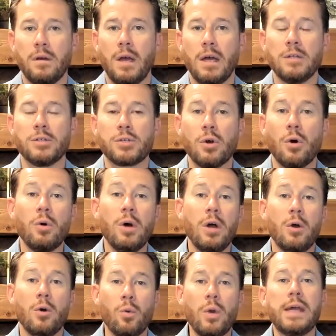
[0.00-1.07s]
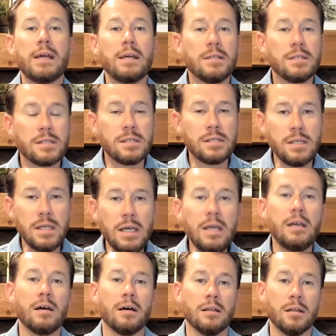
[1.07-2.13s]
And so we can
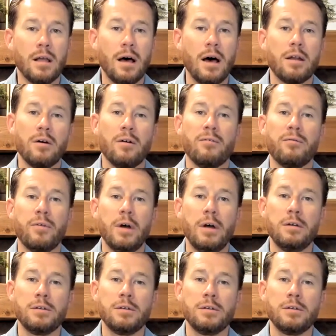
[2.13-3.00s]
see a lot of